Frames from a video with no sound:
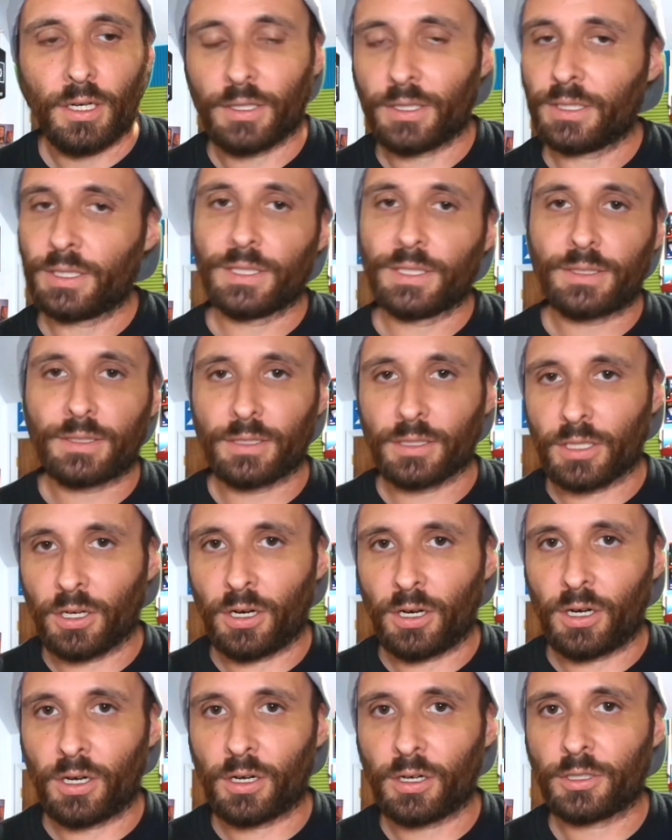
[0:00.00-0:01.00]
He gets the
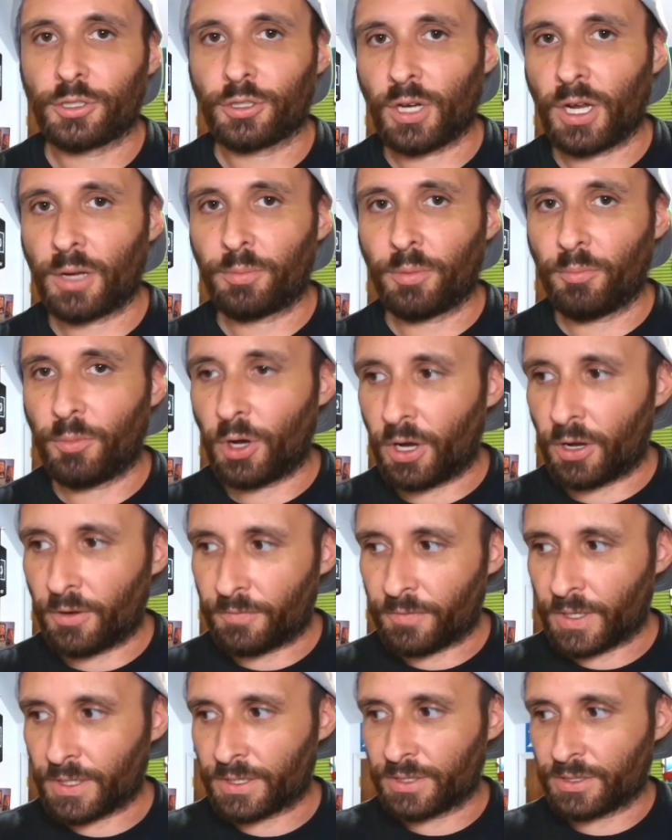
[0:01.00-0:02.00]
car, drop him
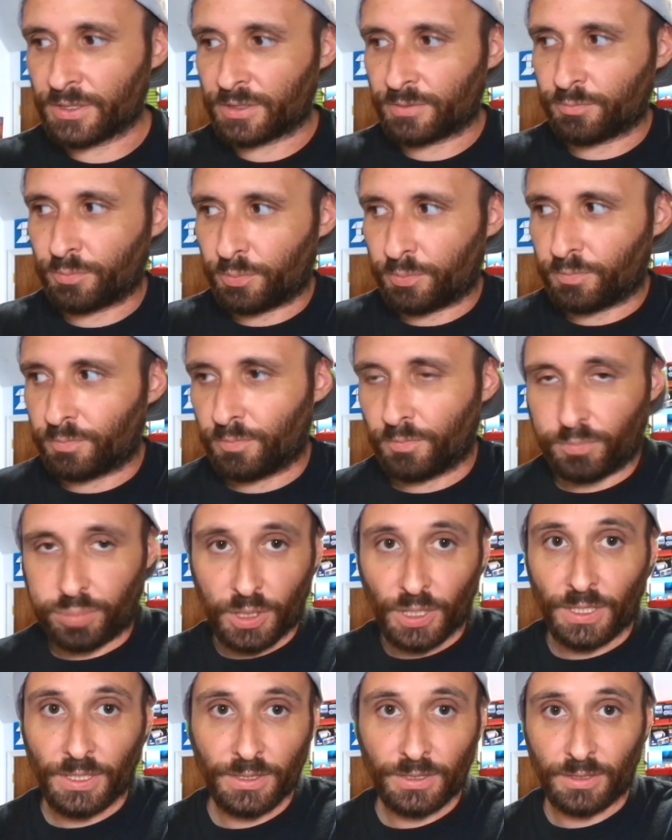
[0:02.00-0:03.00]
off at this
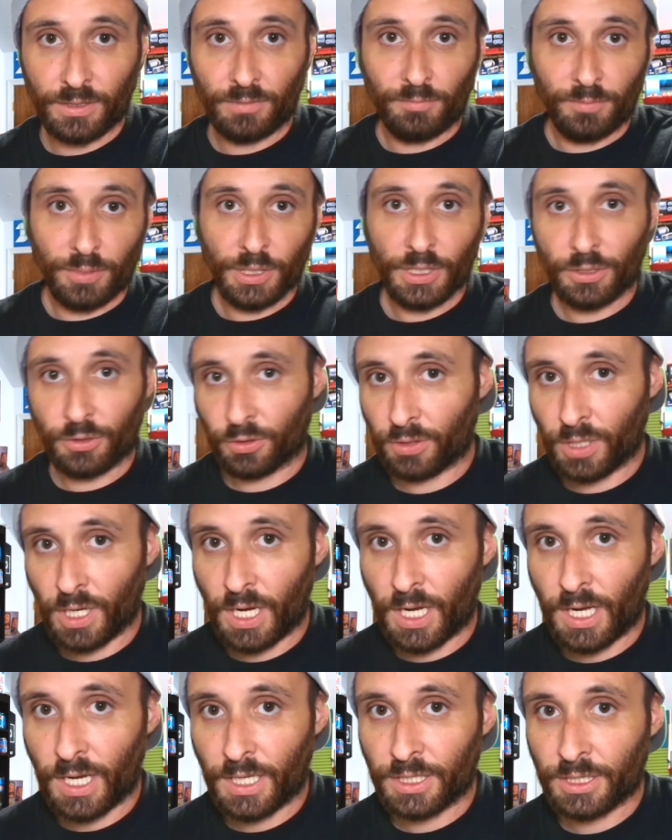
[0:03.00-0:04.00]
place, the big
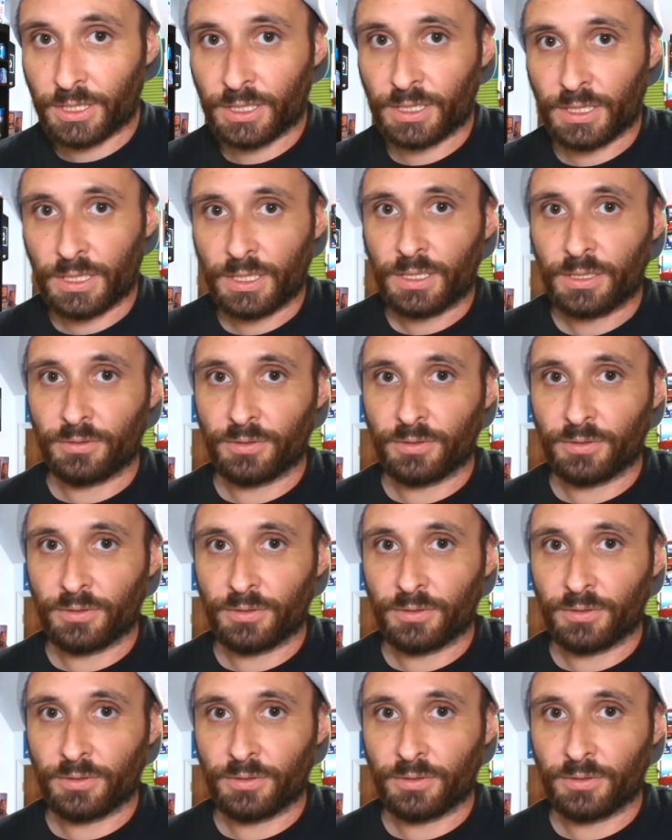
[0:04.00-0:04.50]
garage.